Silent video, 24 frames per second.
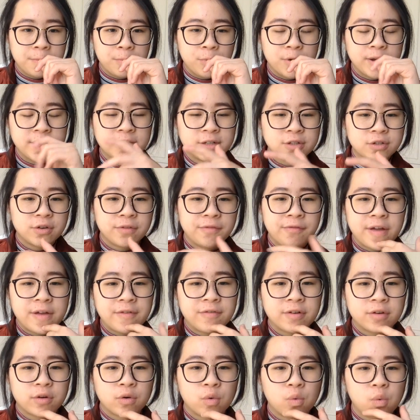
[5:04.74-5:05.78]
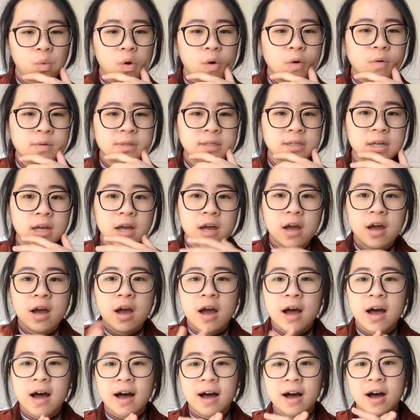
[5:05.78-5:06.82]
What is your favorite quote?
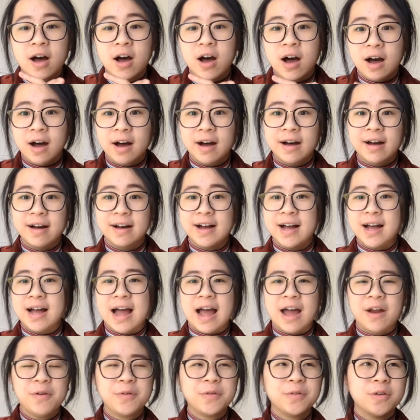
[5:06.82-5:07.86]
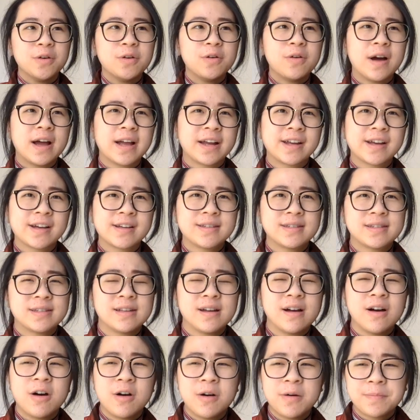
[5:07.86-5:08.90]
I don't know. I guess
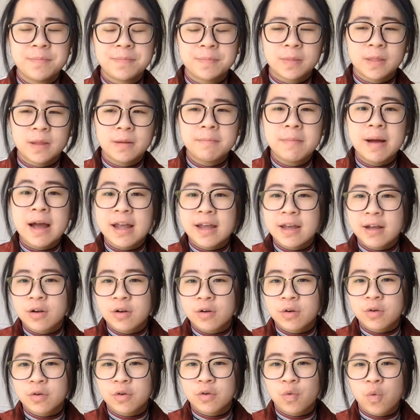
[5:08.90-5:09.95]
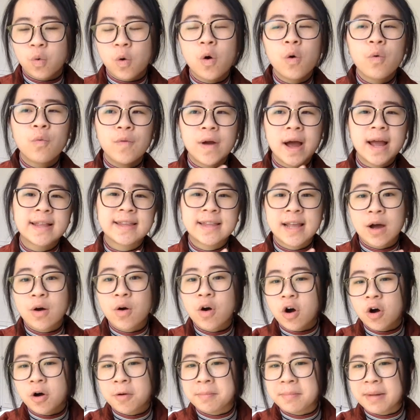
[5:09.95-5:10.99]
my quote right now
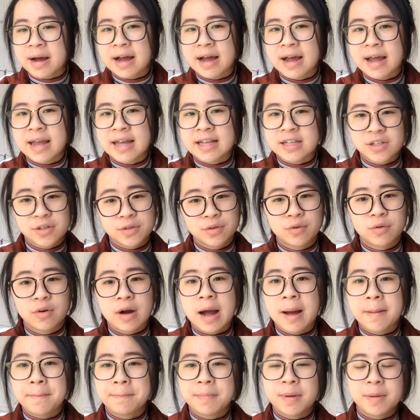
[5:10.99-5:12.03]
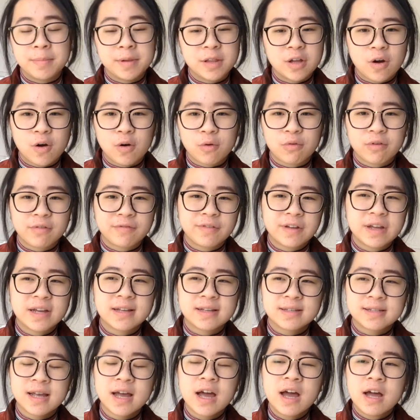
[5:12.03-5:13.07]
on my Instagram bibliography
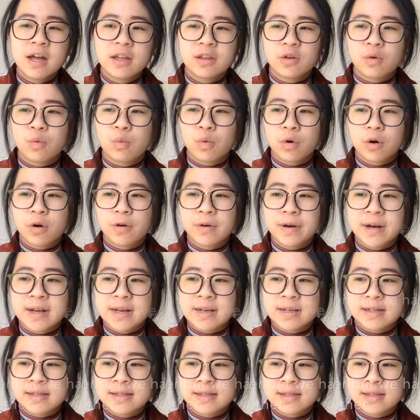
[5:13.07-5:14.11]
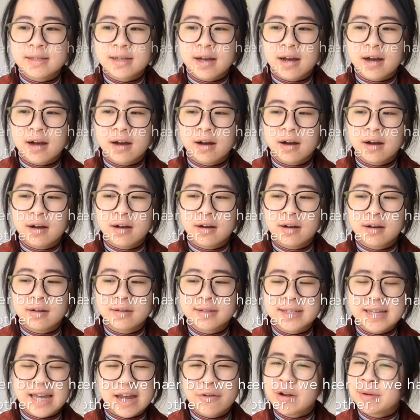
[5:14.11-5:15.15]
is "The world is a
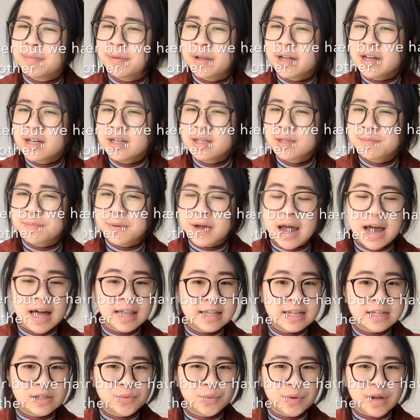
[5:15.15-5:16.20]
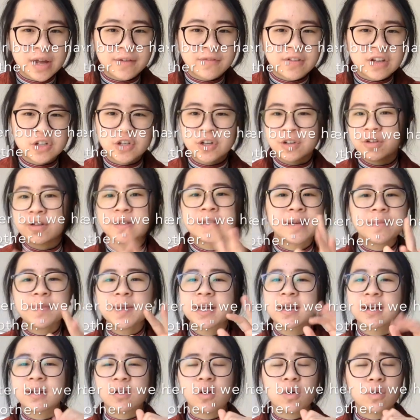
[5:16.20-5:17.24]
scary place, but at least we have each other."
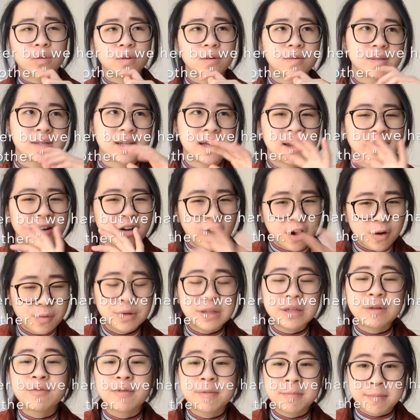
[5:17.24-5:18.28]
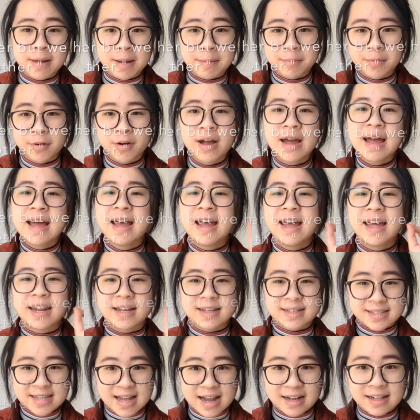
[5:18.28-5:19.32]
Something along those lines. I can't really remember it
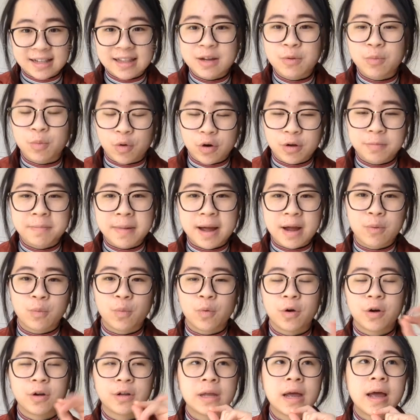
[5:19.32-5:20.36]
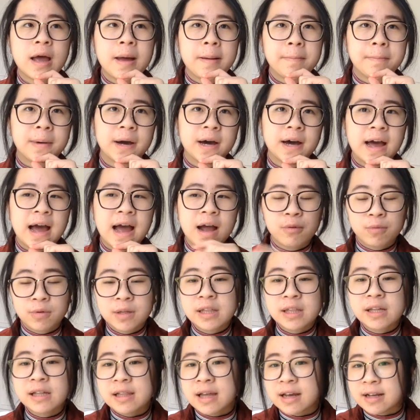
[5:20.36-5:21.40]
exactly word by word, but I
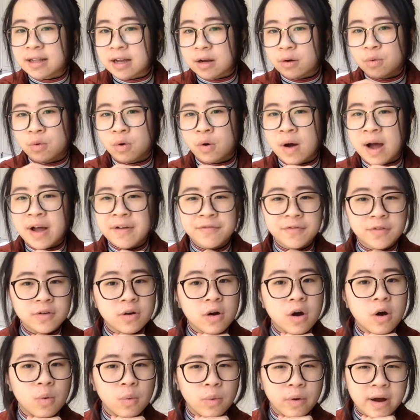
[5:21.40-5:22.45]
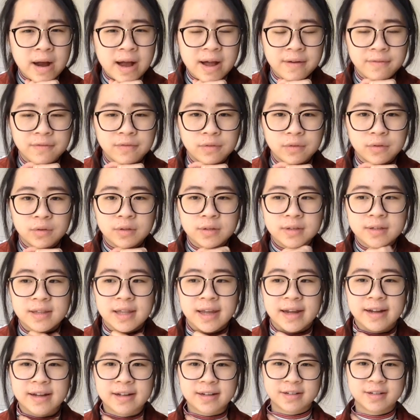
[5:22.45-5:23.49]
really like that quote. I forgot where I've
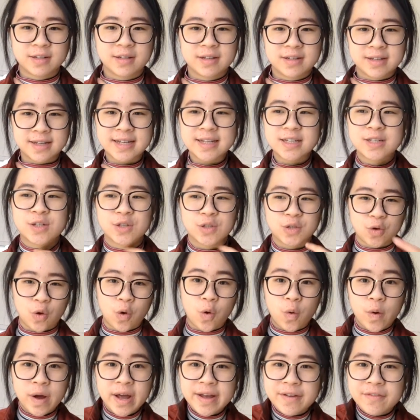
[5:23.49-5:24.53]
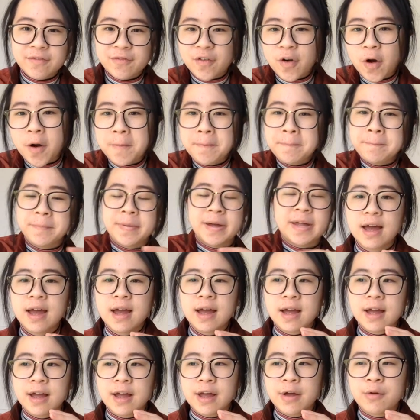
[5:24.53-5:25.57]
like saw it from, but
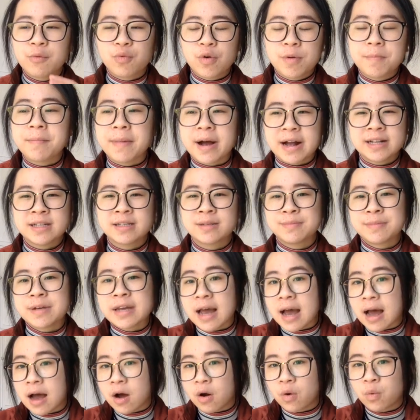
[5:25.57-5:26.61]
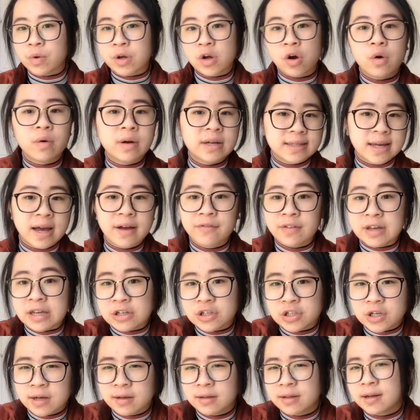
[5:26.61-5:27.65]
it reminds me how we always have
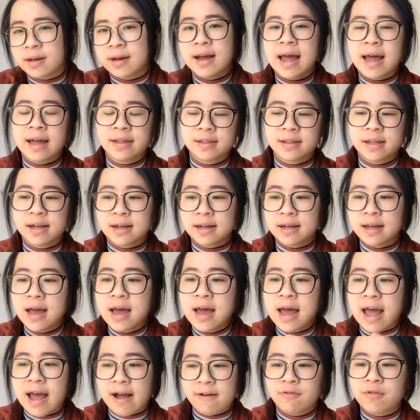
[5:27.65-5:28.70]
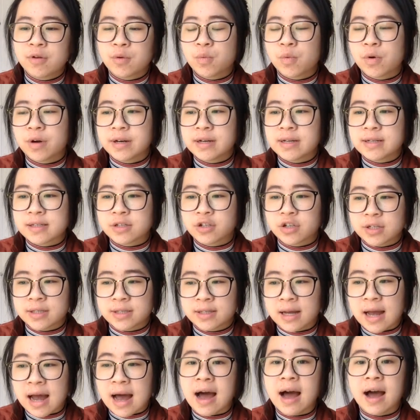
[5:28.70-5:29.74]
each other, and like everyone is just
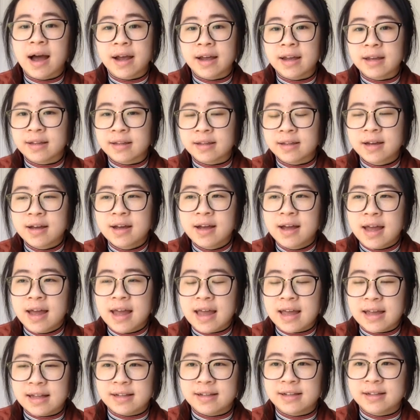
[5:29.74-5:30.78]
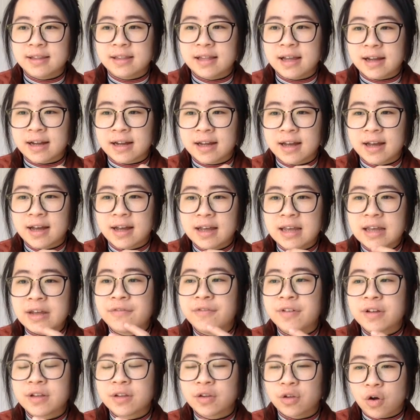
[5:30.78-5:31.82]
kind. In like,
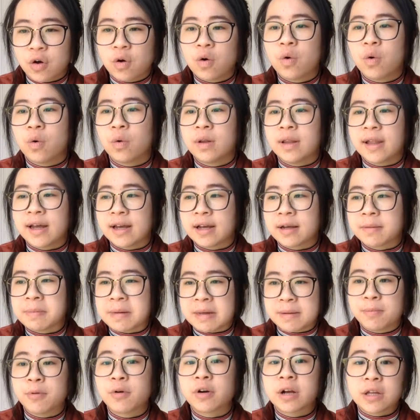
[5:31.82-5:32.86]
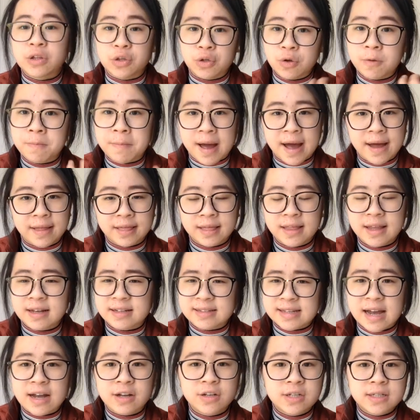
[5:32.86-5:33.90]
even though like people can do bad things,
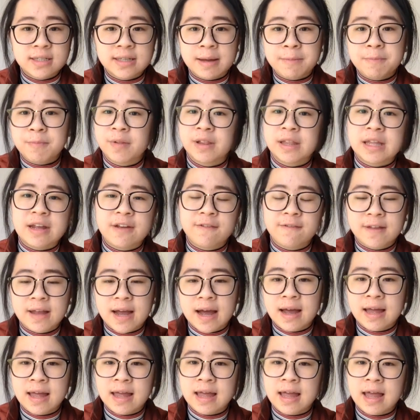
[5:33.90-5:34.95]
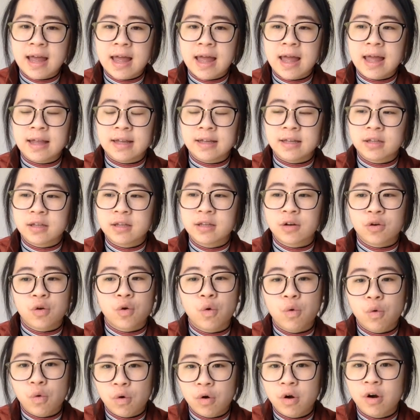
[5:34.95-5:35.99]
I just believe that in the
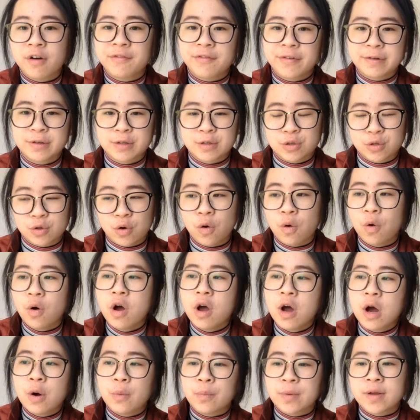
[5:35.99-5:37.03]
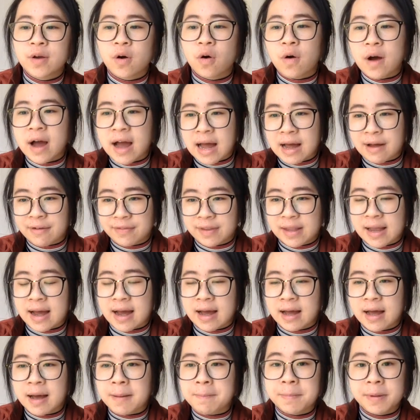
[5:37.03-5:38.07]
core of our soul we all have
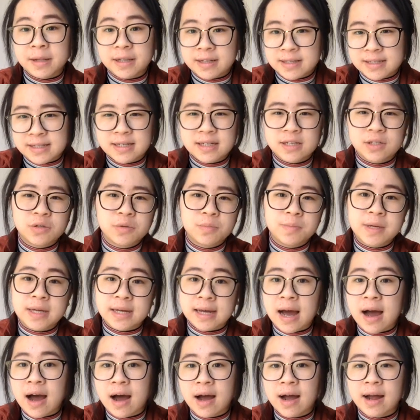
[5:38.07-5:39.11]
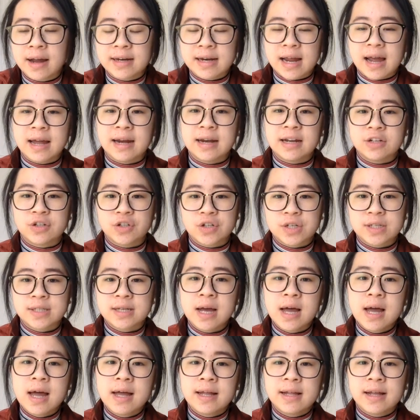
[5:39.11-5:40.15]
that ability to be kind, and it's just
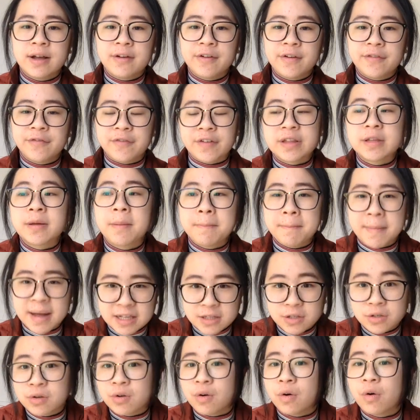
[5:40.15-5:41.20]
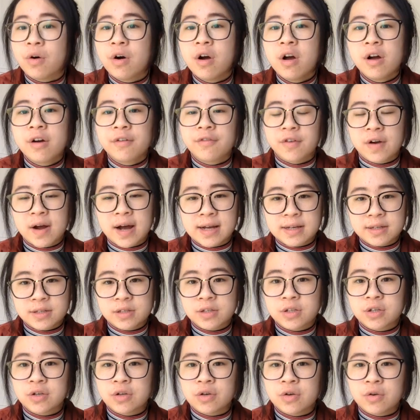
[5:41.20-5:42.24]
fundamental for us
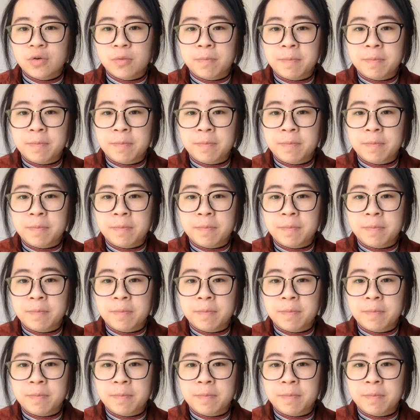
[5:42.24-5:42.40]
to